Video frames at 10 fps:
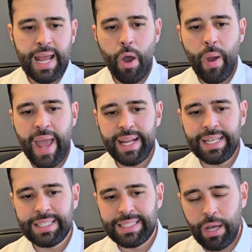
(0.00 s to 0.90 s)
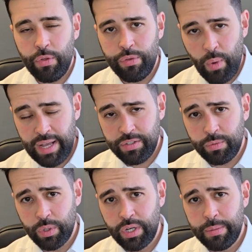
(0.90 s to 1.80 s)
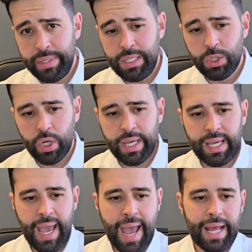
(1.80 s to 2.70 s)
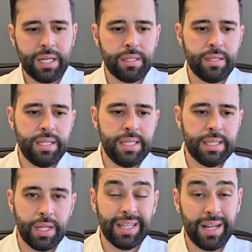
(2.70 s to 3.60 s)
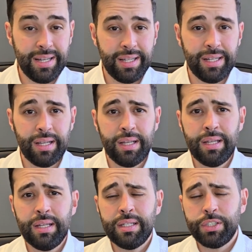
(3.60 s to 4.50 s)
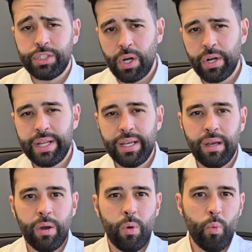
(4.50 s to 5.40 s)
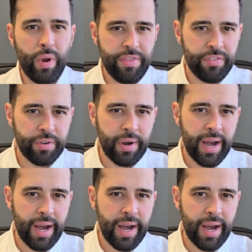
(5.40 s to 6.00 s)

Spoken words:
Now heading southwest, we're going to be looking at the London, Sarnia, Windsor